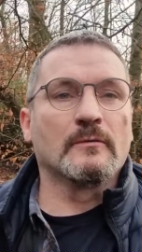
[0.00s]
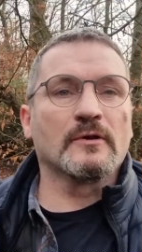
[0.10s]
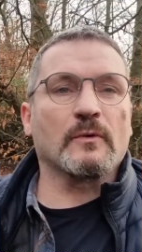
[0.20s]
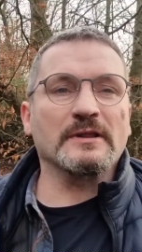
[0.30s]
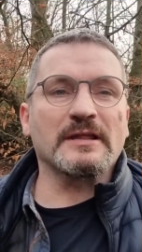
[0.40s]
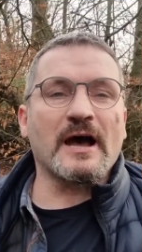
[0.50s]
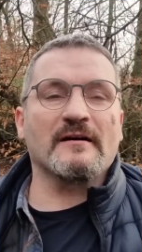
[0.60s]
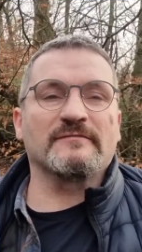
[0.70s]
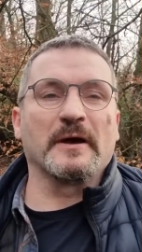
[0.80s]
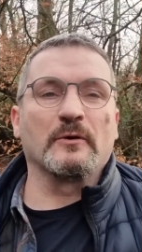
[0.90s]
With one and a
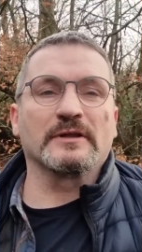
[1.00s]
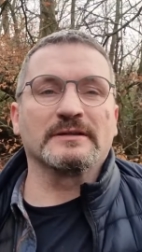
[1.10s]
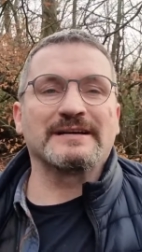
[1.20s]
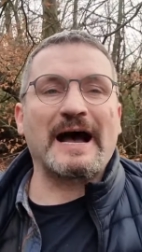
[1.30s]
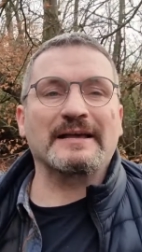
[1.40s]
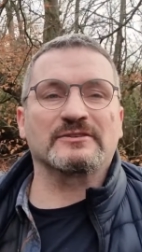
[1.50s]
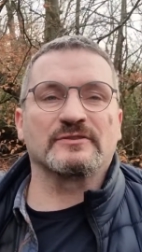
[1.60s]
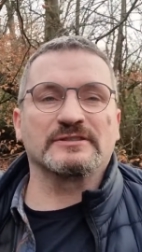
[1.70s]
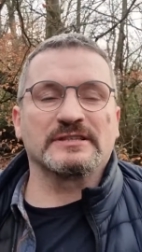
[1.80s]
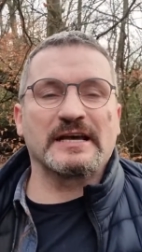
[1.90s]
half billion tyres
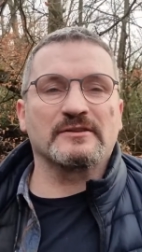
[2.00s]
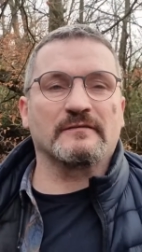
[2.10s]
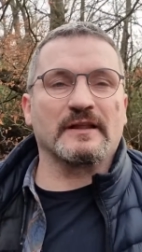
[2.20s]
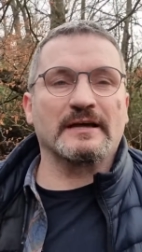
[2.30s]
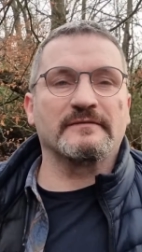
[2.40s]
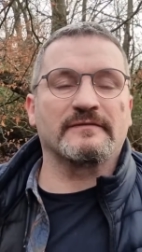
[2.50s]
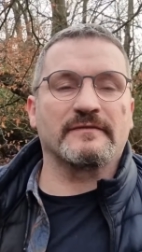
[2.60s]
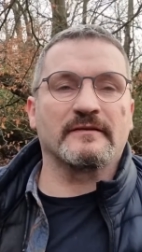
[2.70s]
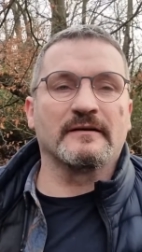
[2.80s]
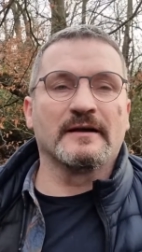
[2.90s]
reaching end of
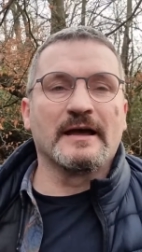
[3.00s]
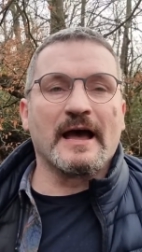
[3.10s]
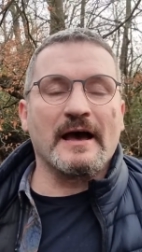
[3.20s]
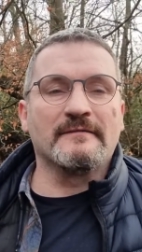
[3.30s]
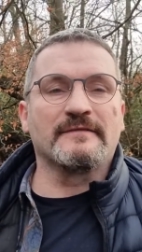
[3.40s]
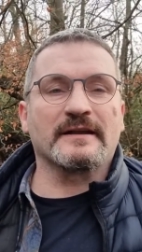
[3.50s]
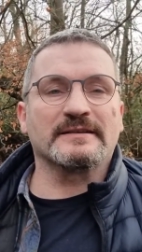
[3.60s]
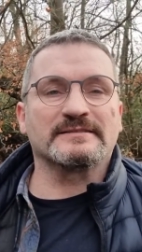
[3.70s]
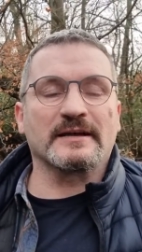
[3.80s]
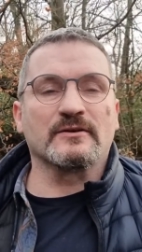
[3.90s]
life every
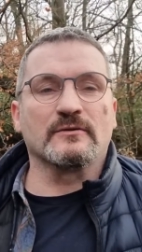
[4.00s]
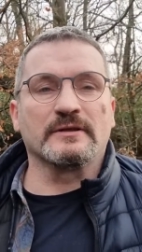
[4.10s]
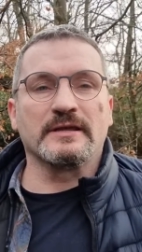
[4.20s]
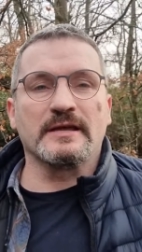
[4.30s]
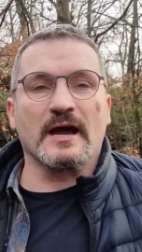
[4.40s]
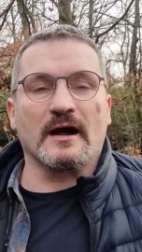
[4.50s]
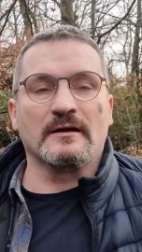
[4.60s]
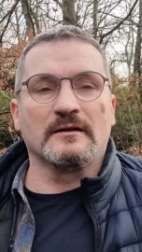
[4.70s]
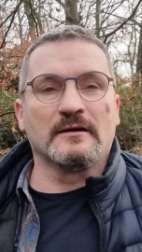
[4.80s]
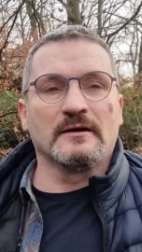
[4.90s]
single year,
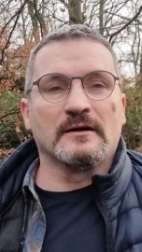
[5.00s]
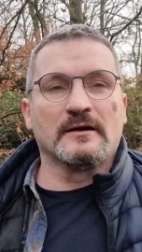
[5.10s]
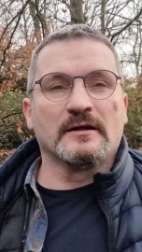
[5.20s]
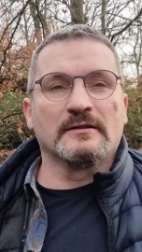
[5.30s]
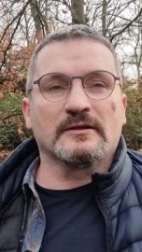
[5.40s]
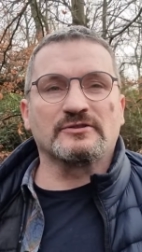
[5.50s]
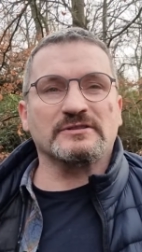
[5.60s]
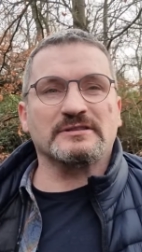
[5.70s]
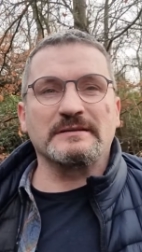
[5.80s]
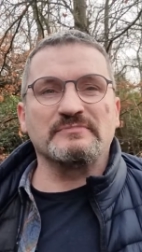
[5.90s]
there
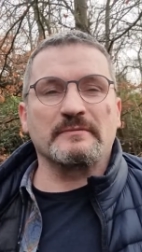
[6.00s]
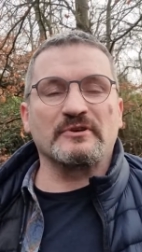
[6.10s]
just seems